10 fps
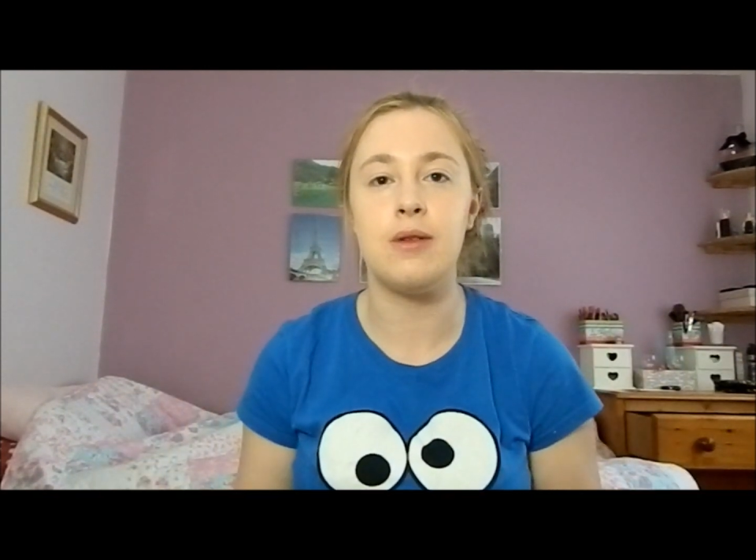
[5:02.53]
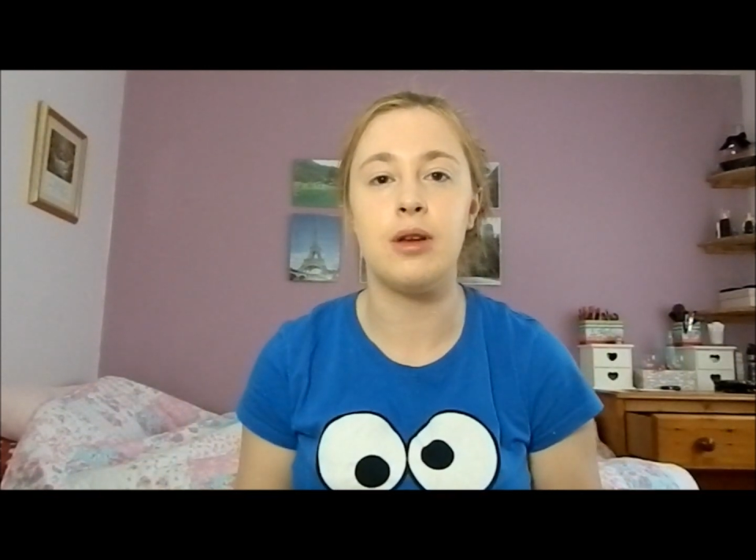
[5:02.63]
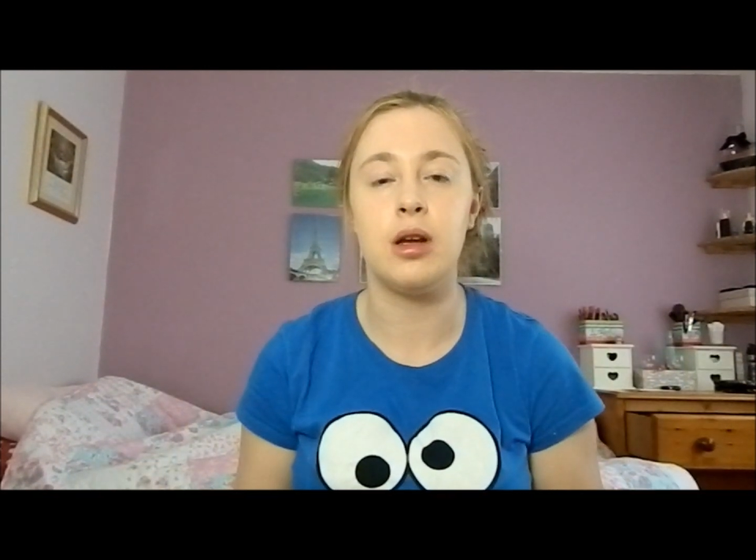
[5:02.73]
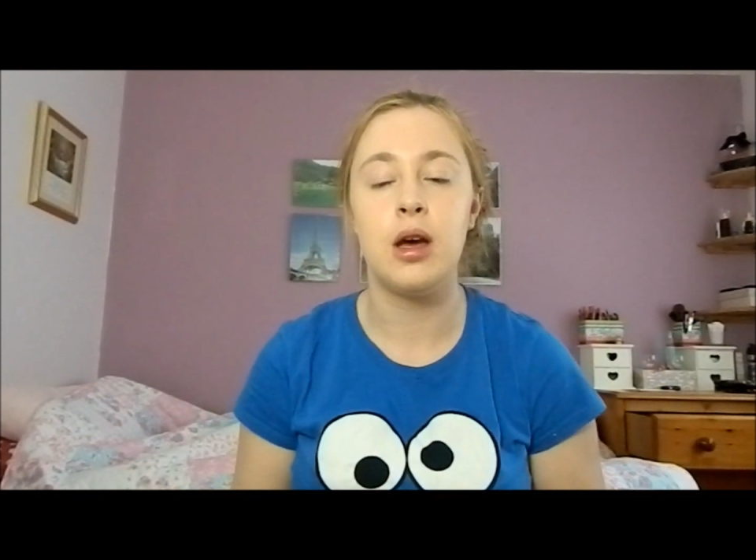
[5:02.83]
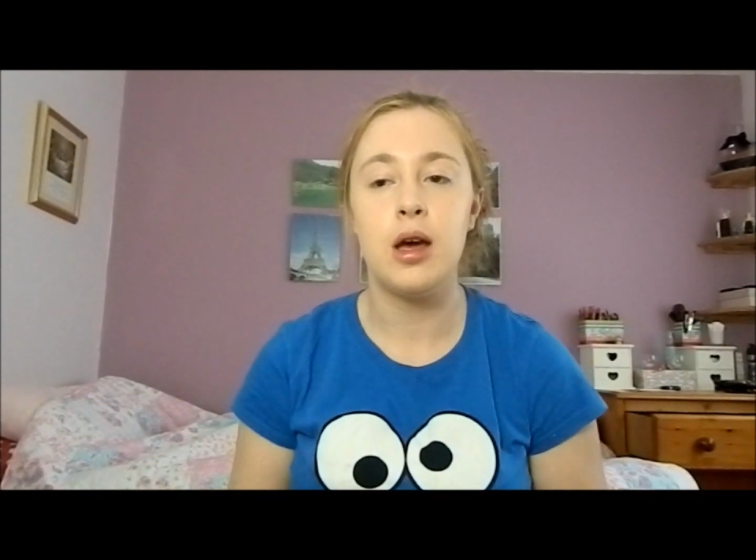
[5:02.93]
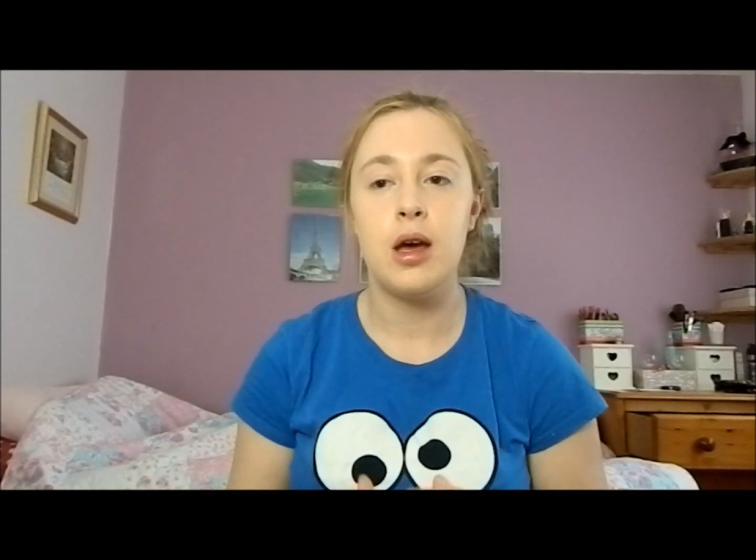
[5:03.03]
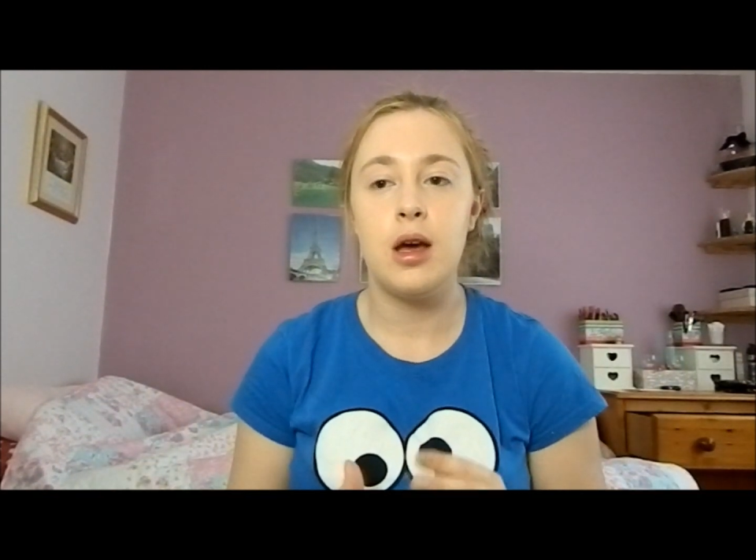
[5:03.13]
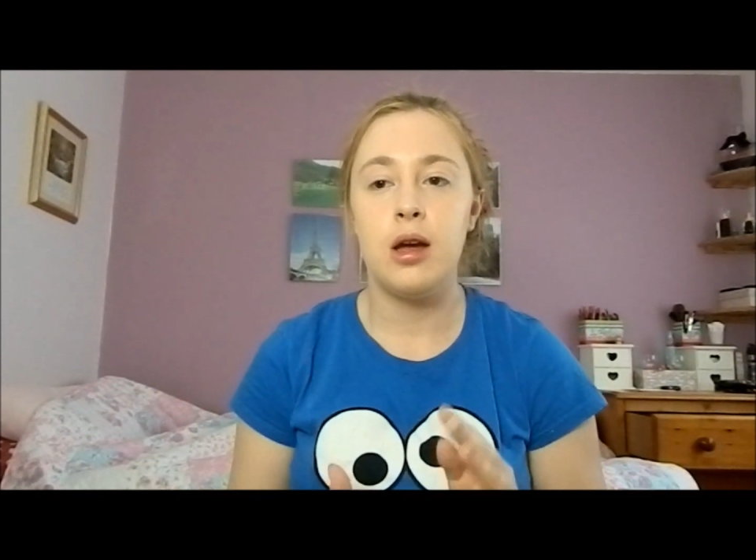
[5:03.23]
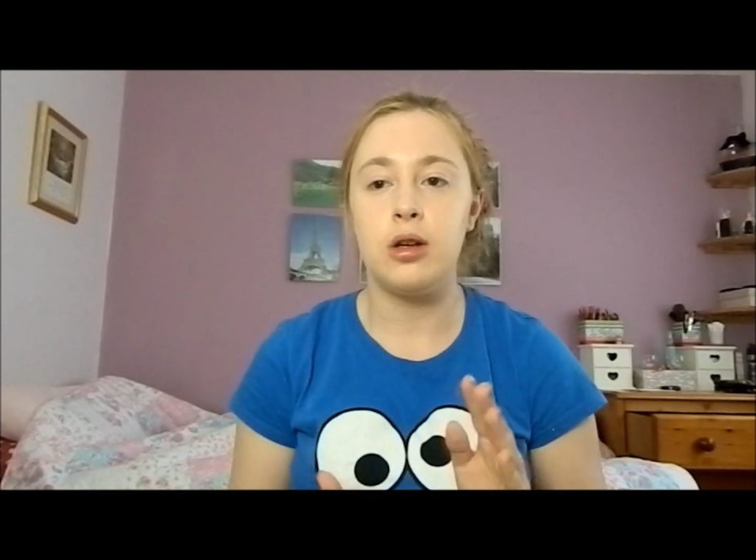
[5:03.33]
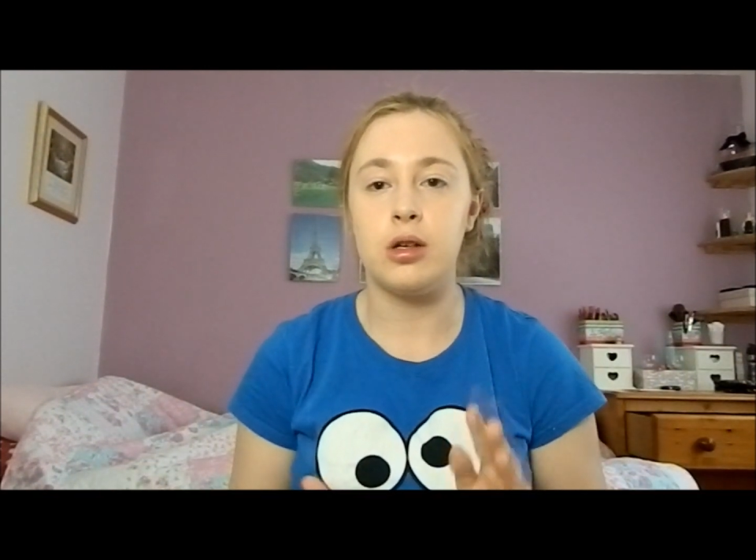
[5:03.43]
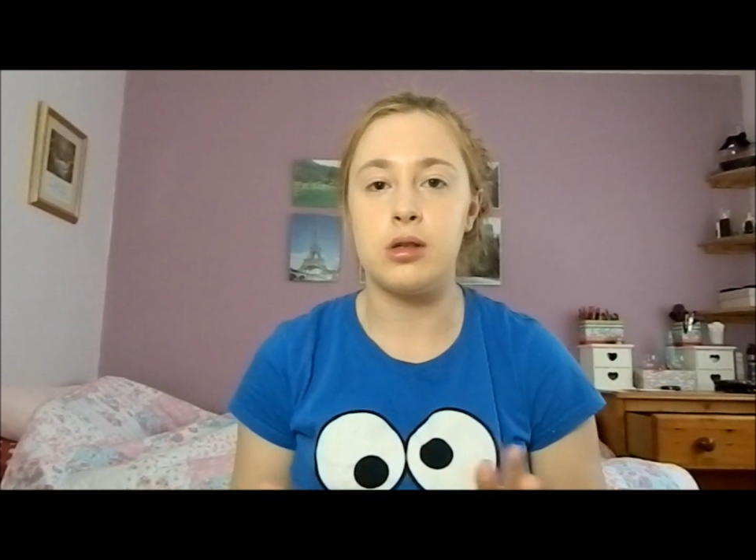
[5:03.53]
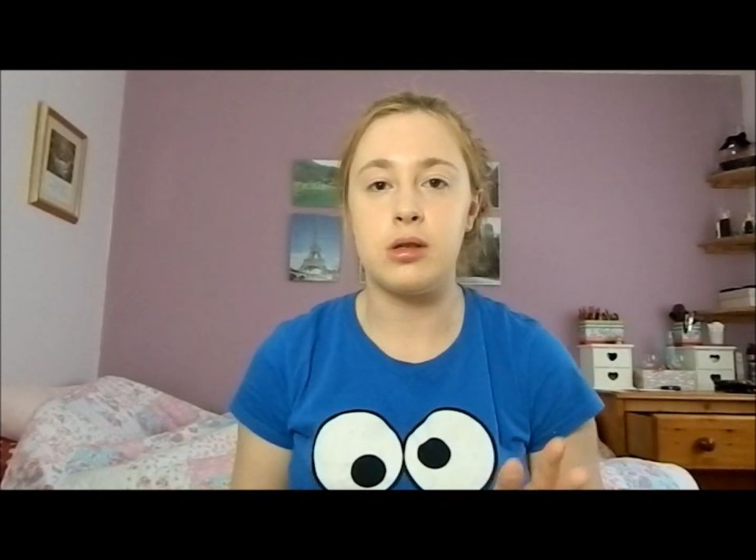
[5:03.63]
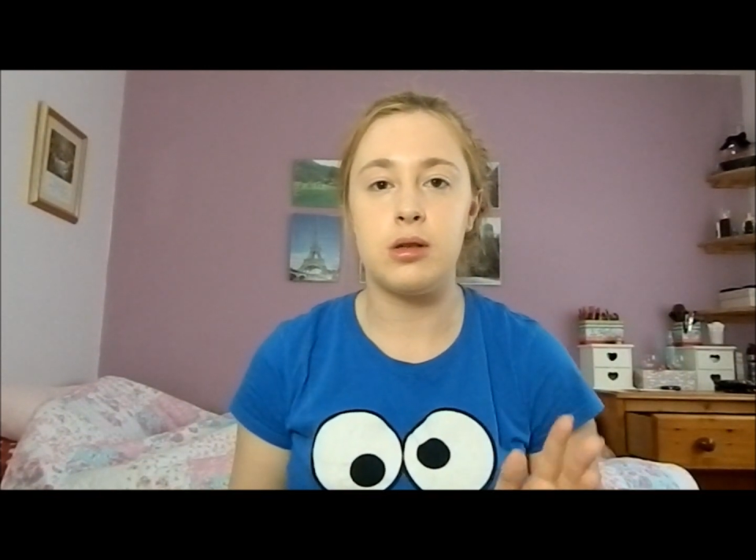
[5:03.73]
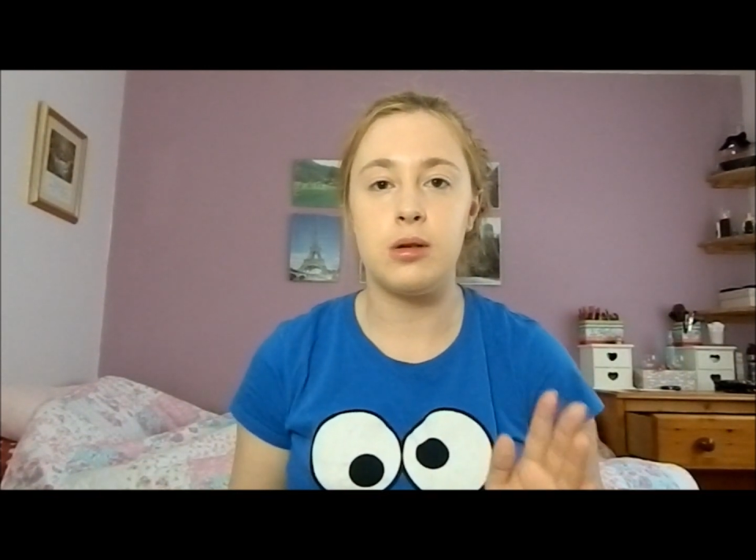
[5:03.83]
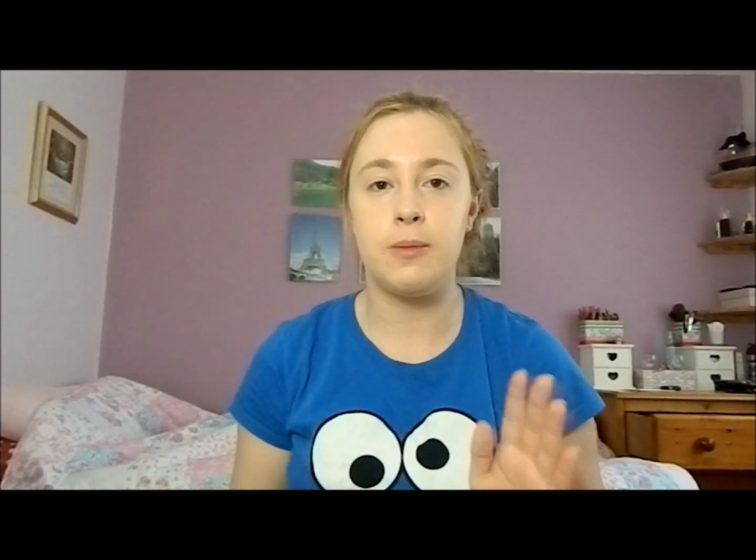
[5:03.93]
even,
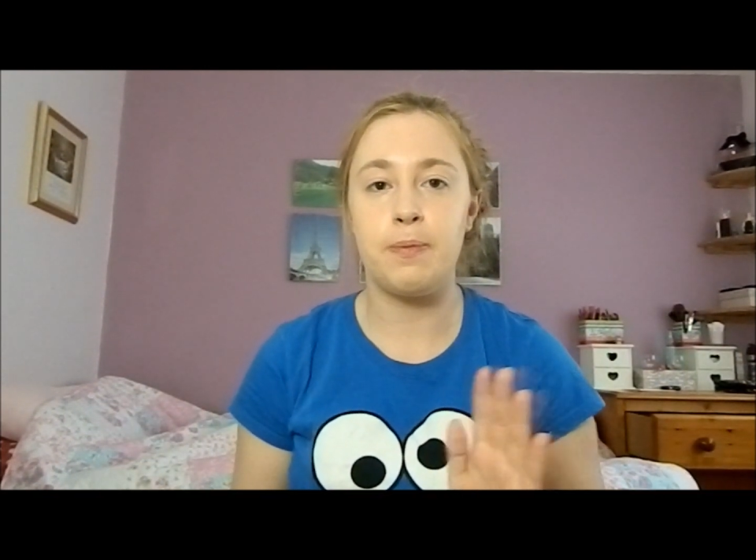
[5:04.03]
just